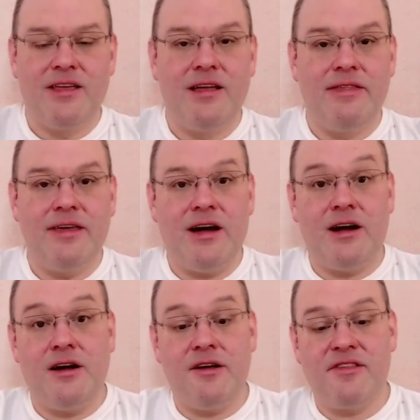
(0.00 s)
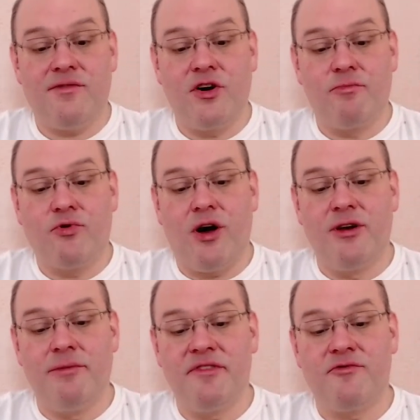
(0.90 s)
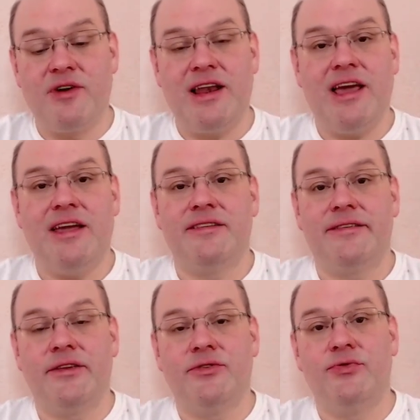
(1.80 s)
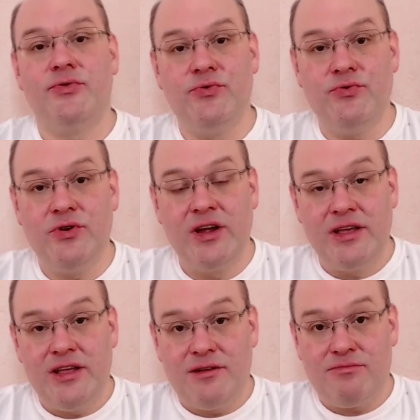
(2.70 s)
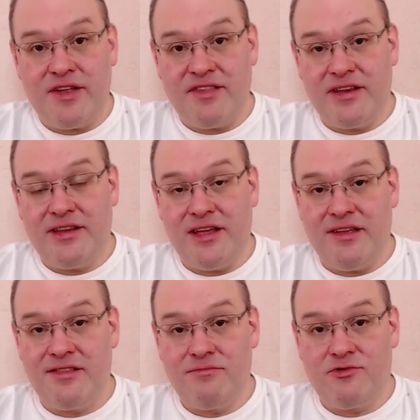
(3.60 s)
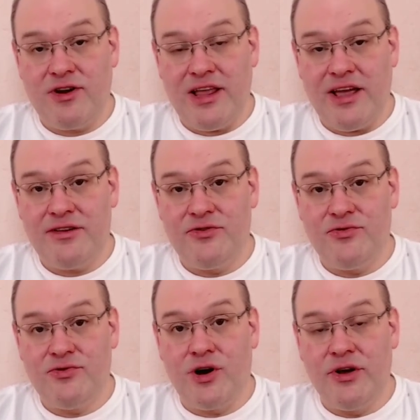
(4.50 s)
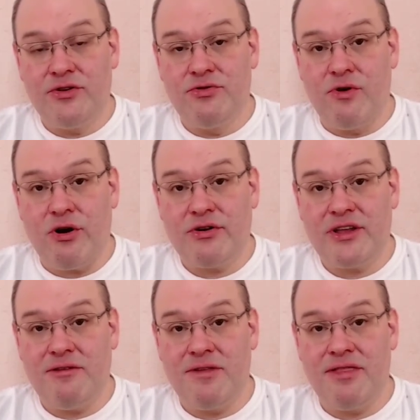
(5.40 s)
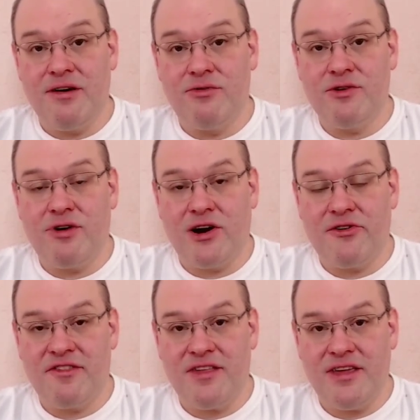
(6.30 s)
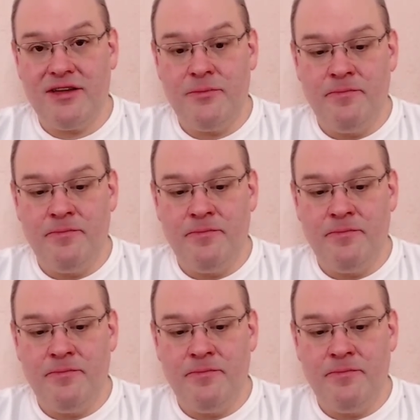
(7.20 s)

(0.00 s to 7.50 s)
There are several problems related to presenteeism, related to going to work even though you are sick.